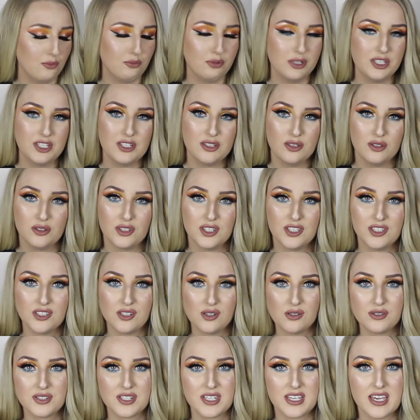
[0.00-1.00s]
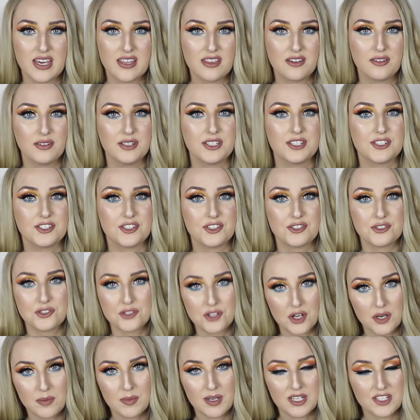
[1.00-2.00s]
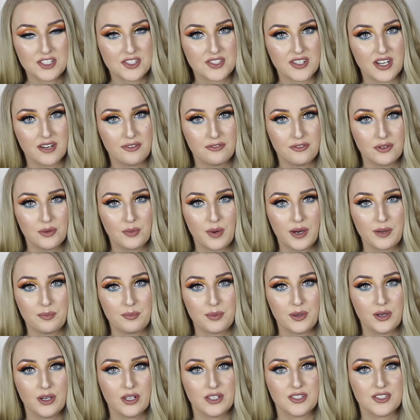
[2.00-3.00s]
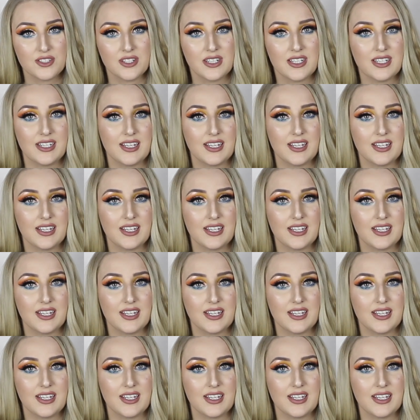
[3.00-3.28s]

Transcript: When you look at it all together, it is just so much stuff for one person.